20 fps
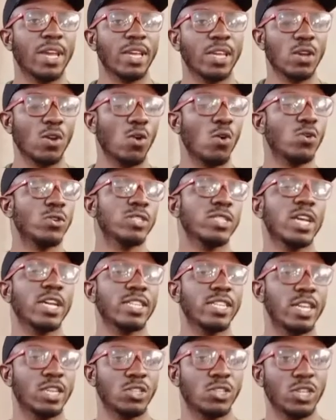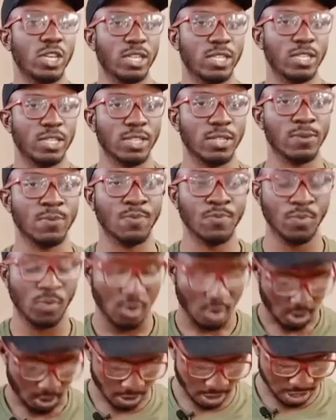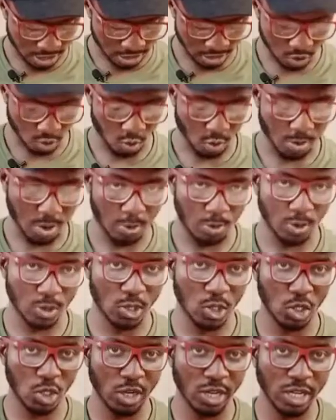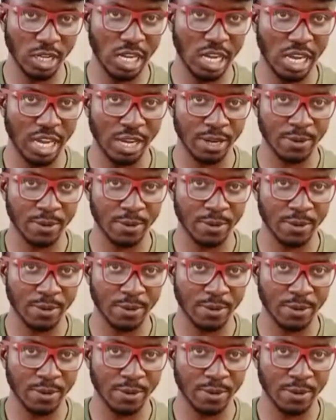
under their chest. All right, it will be positioned here.